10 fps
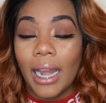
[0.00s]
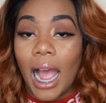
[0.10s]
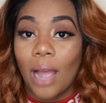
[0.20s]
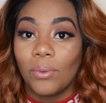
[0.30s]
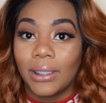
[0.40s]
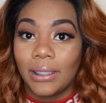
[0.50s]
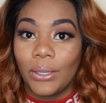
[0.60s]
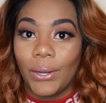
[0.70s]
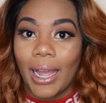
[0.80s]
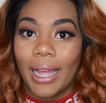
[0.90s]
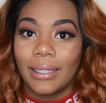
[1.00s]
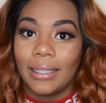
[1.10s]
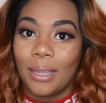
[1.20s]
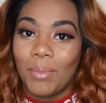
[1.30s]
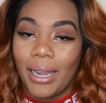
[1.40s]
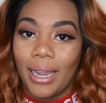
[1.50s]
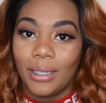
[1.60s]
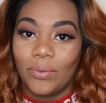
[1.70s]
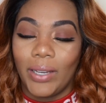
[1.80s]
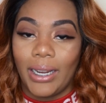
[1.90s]
and I will see you guys in my
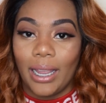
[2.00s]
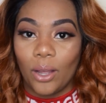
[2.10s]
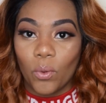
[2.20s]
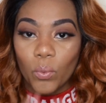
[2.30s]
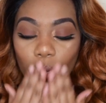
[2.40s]
next video.